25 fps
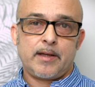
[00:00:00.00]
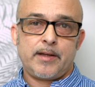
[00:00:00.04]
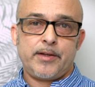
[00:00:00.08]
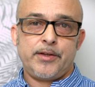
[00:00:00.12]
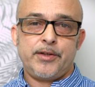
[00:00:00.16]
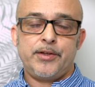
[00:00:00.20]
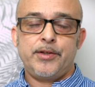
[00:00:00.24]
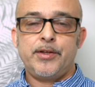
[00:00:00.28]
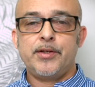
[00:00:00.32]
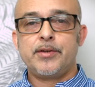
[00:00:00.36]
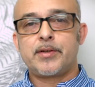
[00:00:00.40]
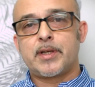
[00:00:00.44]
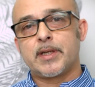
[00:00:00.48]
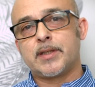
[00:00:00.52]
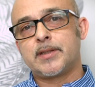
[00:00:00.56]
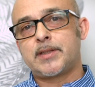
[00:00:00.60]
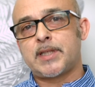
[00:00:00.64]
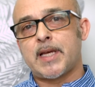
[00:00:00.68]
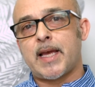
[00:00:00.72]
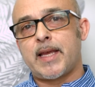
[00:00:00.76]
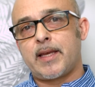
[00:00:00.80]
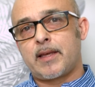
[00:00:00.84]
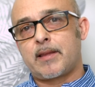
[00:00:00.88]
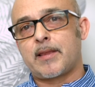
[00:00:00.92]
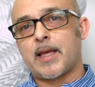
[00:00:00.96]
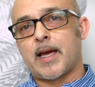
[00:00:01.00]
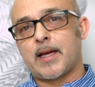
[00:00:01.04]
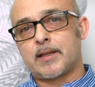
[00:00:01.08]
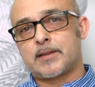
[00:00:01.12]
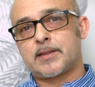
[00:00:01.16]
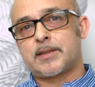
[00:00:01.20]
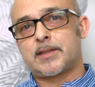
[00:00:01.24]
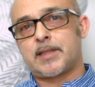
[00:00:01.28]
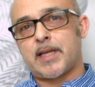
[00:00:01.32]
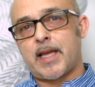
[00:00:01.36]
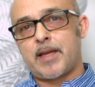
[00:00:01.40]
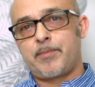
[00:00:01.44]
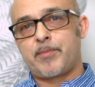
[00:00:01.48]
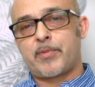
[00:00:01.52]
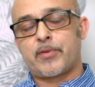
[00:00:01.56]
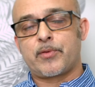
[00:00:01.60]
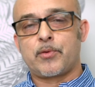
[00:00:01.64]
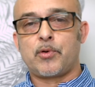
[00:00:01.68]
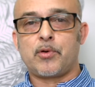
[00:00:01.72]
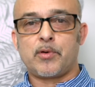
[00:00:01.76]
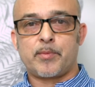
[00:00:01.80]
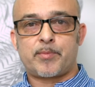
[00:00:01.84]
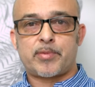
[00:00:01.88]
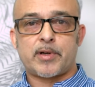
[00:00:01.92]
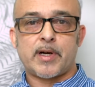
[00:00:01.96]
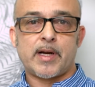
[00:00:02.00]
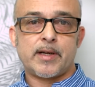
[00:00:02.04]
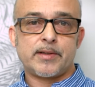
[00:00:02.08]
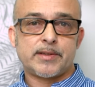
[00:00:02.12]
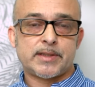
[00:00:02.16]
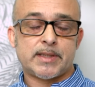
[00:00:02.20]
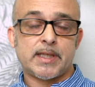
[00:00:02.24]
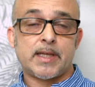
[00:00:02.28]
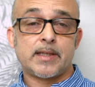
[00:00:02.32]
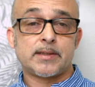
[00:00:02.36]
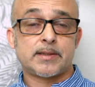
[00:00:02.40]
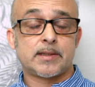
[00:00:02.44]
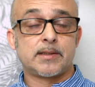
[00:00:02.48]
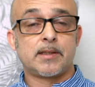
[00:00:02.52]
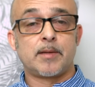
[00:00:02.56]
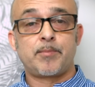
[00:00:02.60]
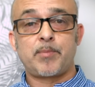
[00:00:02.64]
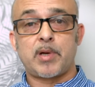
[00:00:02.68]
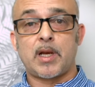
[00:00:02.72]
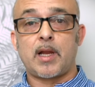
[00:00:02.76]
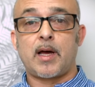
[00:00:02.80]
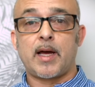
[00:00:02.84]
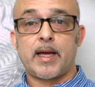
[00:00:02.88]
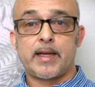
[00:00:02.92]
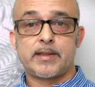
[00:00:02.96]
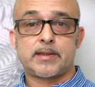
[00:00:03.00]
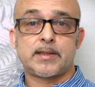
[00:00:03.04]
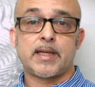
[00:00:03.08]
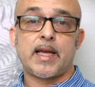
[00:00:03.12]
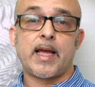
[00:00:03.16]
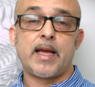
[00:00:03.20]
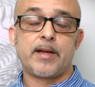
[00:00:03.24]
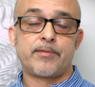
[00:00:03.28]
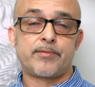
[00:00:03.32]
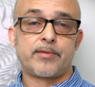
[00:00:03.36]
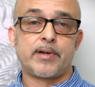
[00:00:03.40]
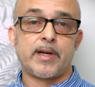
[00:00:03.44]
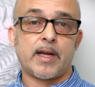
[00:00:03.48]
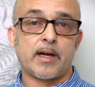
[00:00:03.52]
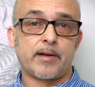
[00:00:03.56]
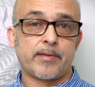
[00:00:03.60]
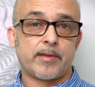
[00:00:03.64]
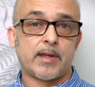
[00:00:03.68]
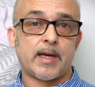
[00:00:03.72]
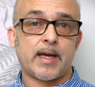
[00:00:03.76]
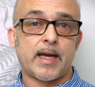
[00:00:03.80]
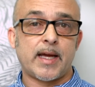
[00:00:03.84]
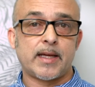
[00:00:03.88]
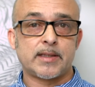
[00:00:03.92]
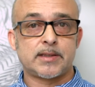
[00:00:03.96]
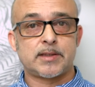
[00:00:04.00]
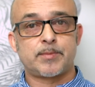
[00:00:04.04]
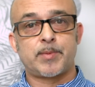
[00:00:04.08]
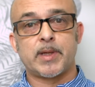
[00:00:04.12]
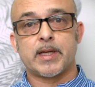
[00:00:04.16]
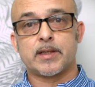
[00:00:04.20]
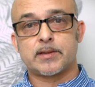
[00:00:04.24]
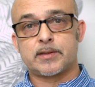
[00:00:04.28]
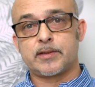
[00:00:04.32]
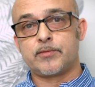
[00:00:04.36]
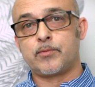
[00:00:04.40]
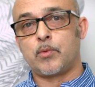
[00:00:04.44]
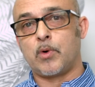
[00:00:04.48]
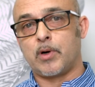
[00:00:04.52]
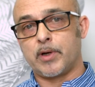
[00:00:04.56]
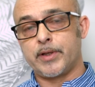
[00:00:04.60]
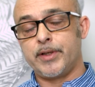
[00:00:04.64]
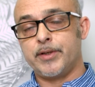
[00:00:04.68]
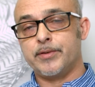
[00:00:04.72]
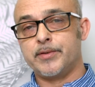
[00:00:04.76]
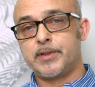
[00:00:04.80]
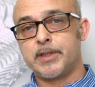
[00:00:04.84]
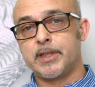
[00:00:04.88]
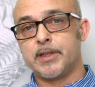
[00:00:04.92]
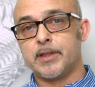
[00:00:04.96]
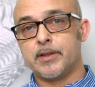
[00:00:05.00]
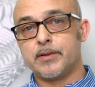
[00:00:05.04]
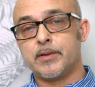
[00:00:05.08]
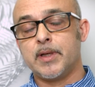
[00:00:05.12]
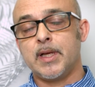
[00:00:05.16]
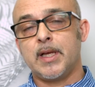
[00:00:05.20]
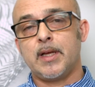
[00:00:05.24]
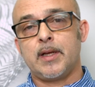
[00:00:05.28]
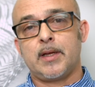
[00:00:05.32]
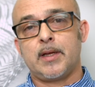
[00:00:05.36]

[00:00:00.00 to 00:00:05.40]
you can take that same thought process and apply it to every other aspect of what you do.